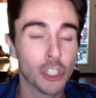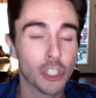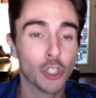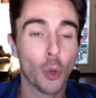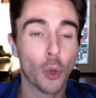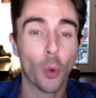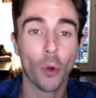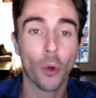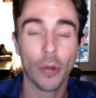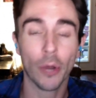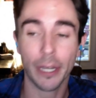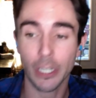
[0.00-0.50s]

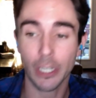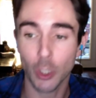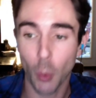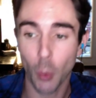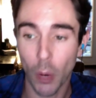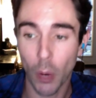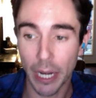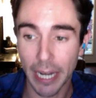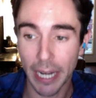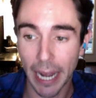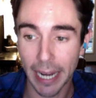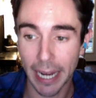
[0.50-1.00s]
story in
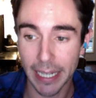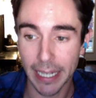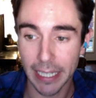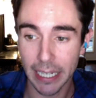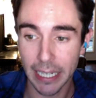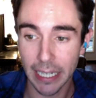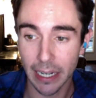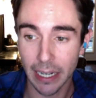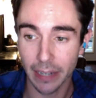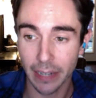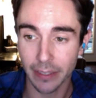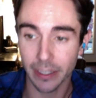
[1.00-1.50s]
twenty
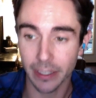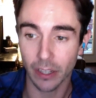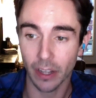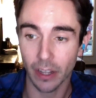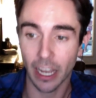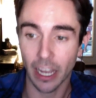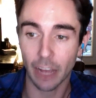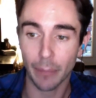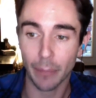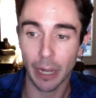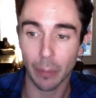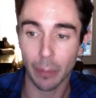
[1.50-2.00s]
nineteen, not a single
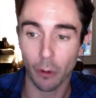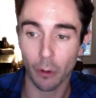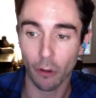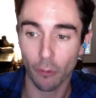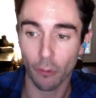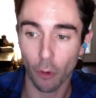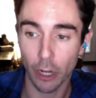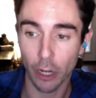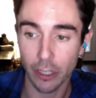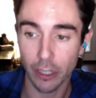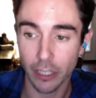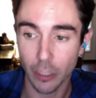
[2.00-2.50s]
halfback broke
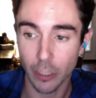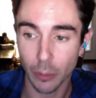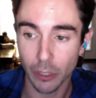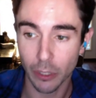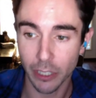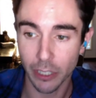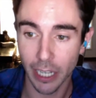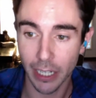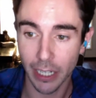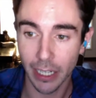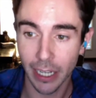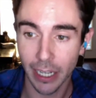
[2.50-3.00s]
forty-six
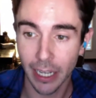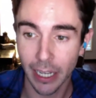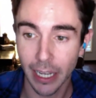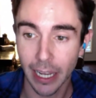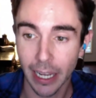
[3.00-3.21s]
percent.